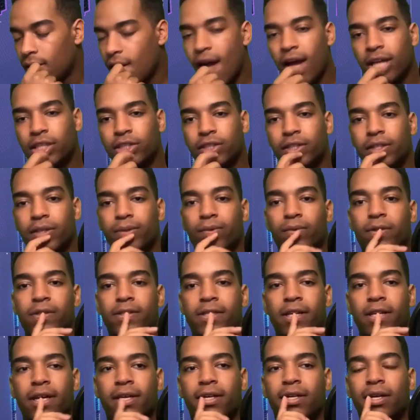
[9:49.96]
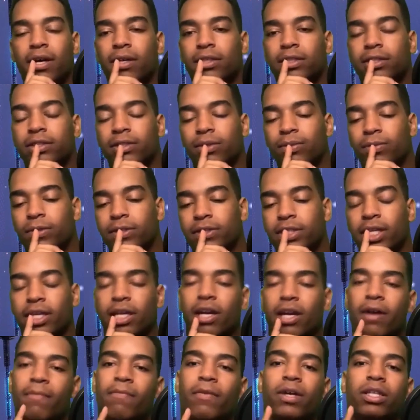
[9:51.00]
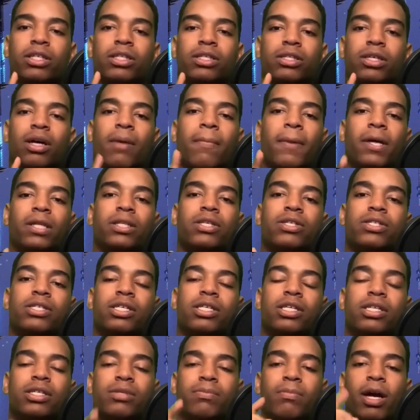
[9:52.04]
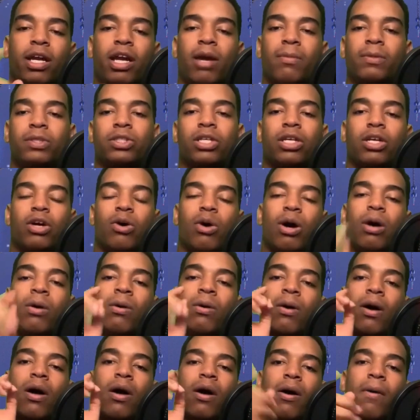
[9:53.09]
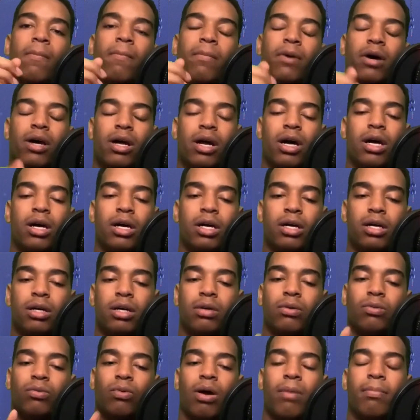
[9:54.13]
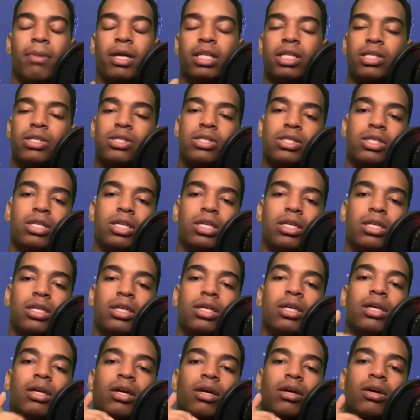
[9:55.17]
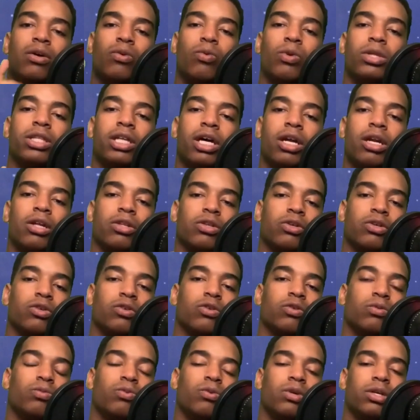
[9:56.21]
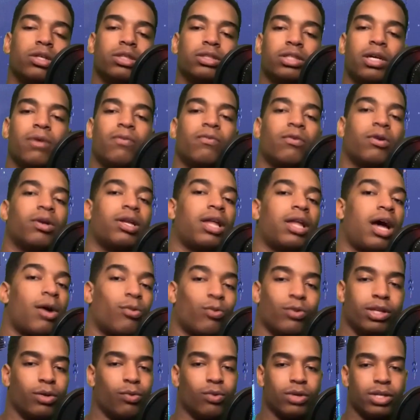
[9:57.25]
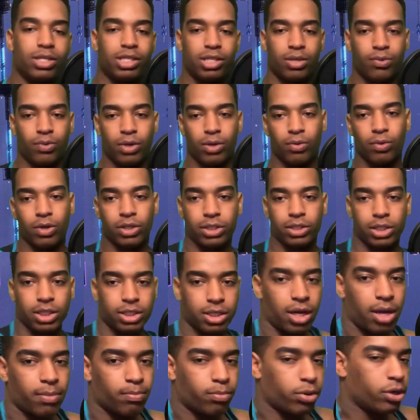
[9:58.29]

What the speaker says: Actually, one second. I'm about to see. My camera's gonna go out, but I'm about to see what that other group was. I really want to see what it was, because I'm